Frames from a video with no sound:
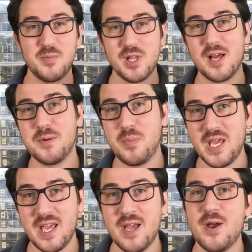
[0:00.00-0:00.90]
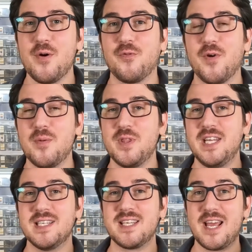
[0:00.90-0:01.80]
Nebulon B from
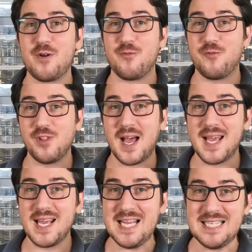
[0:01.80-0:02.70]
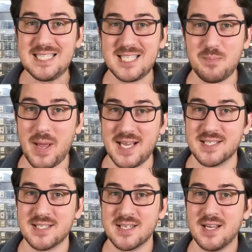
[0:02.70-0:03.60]
the designer Fly in
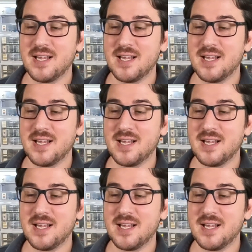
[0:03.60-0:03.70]
Space.